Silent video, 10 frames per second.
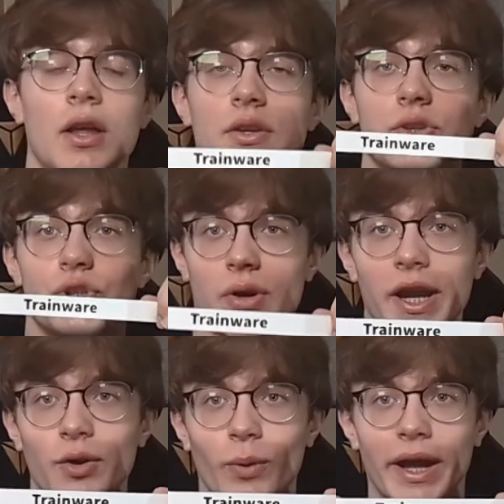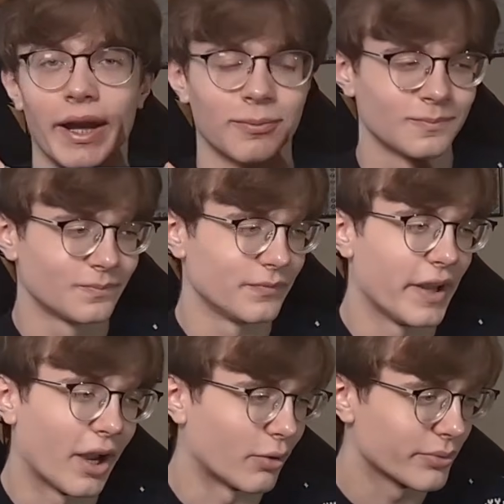Trainware.
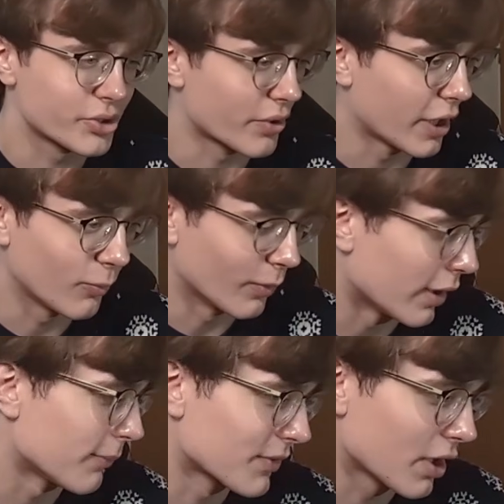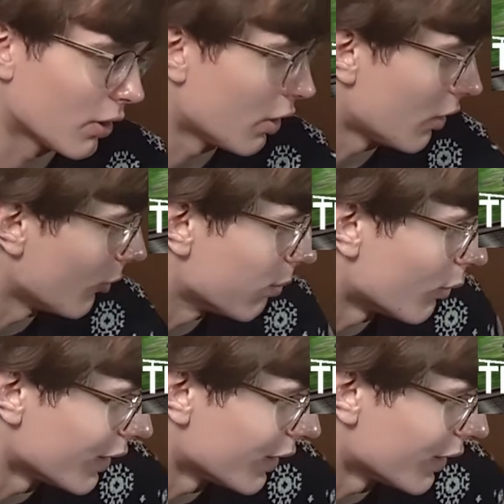Now, Trainware. Oh boy.